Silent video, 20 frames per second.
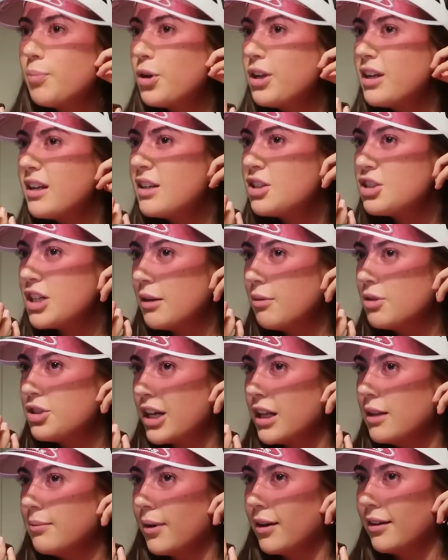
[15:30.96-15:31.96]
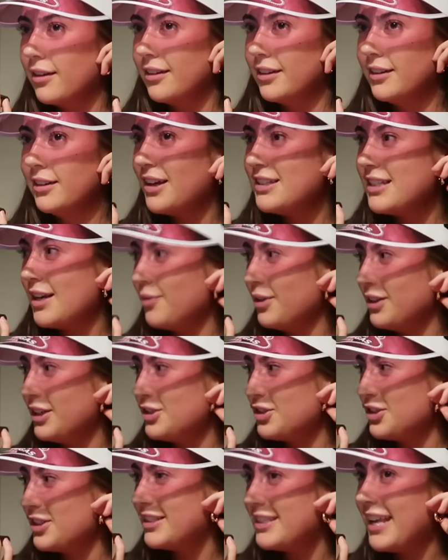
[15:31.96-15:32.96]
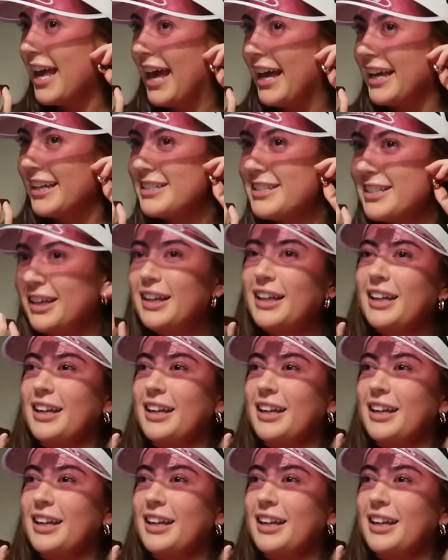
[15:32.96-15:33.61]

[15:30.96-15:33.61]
Put it in a shower gel bottle. Is that what you just said?